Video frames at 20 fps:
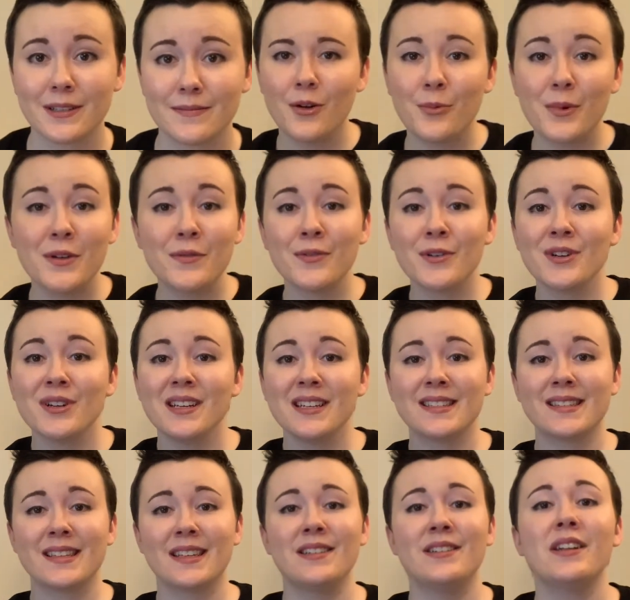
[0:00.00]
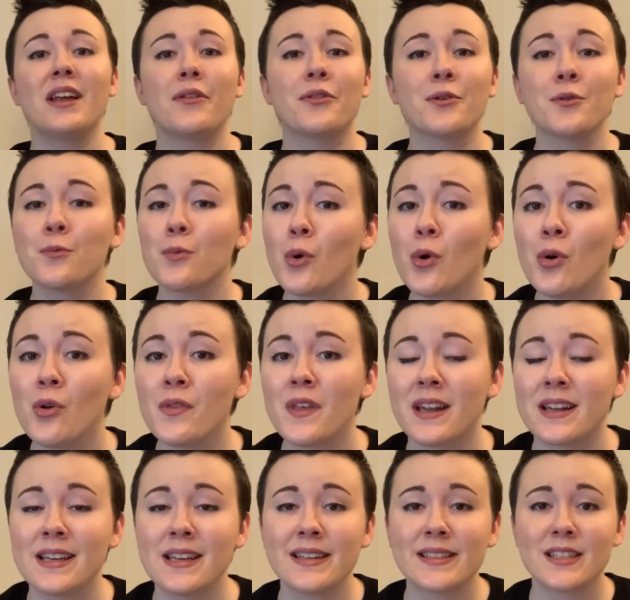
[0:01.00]
Weaver is another role
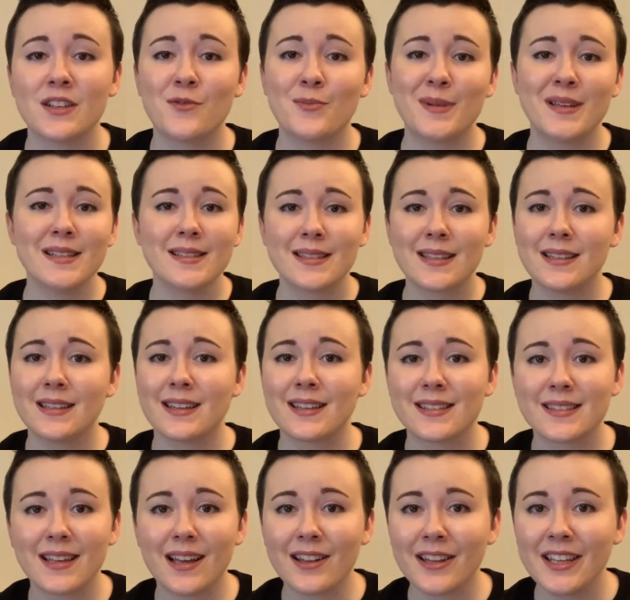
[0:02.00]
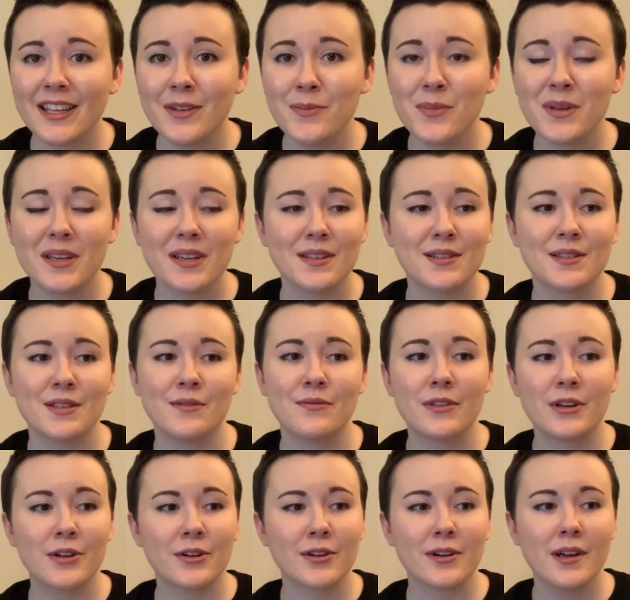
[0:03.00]
that ESFPs can excel in because of
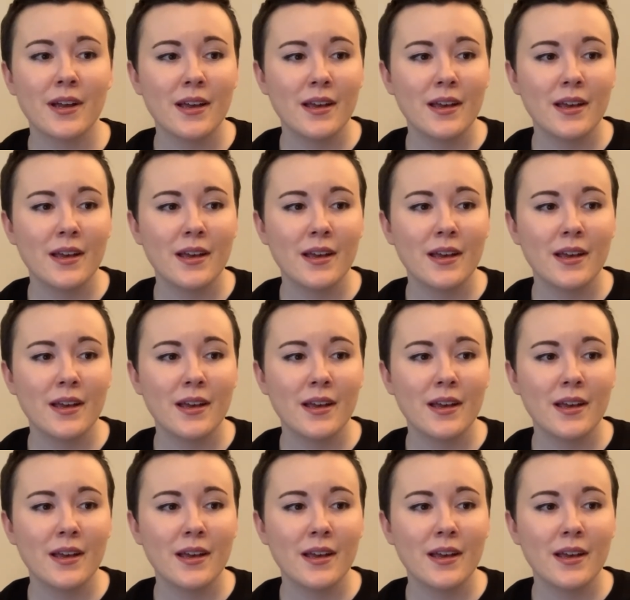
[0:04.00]
their